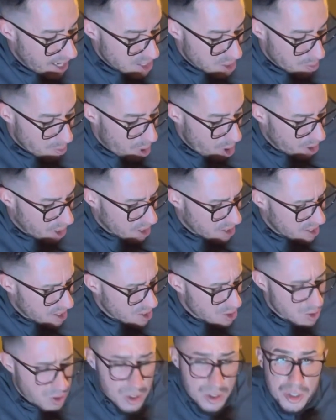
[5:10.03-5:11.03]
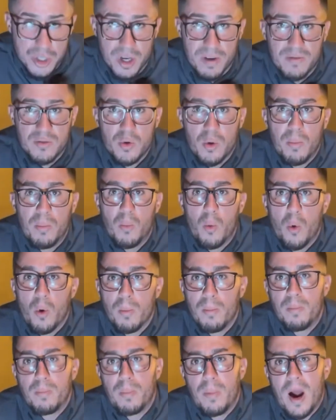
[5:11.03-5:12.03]
as the market continues to shift to a more
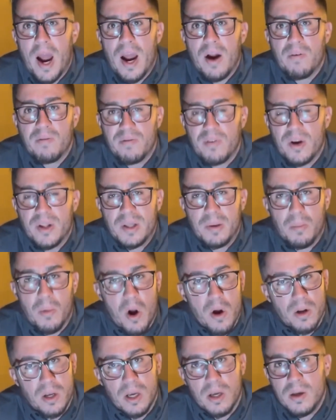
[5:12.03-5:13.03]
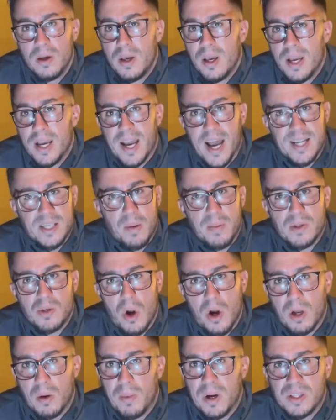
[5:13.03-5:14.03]
buyer-friendly market. Guys, I've been
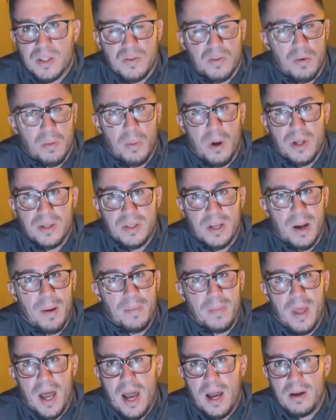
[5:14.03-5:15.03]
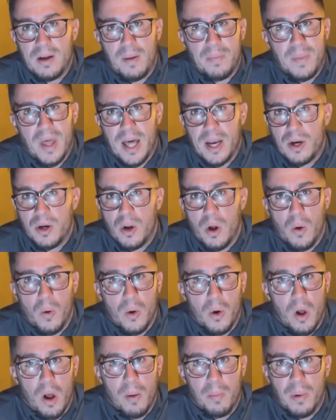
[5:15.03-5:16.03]
talking about this for months, and I'm not a
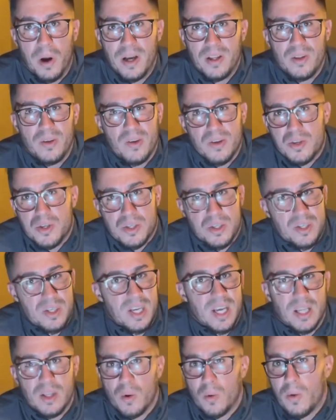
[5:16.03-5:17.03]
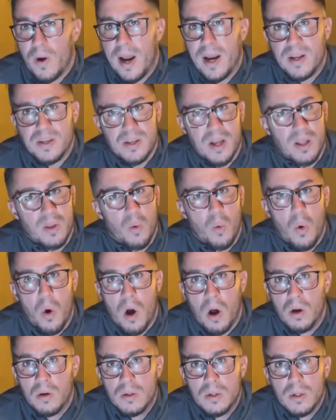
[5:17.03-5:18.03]
know-it-all, but you can just see it. The writing's on the
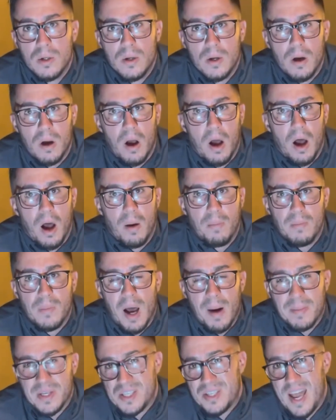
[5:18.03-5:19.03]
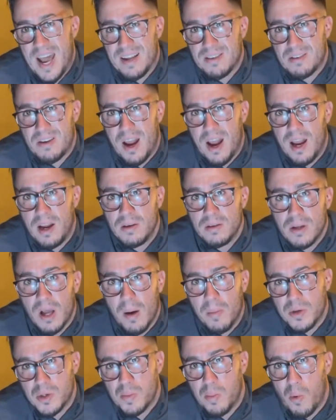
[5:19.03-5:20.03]
wall. I'm a stats guy.
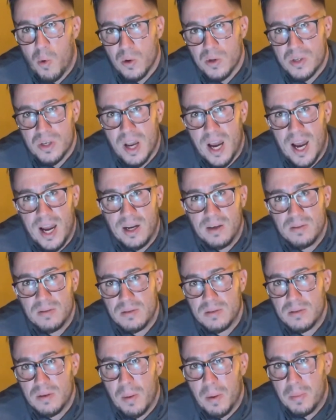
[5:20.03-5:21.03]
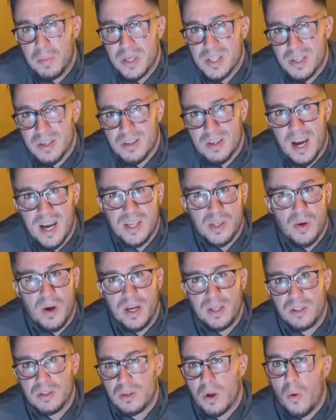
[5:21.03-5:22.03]
I'm a sports guy. I'm a business guy, so
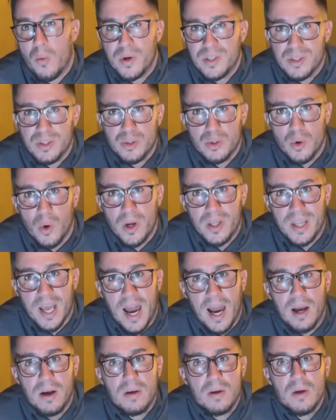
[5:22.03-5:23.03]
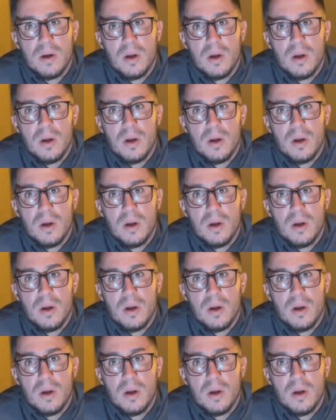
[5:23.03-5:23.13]
I just always enjoyed that.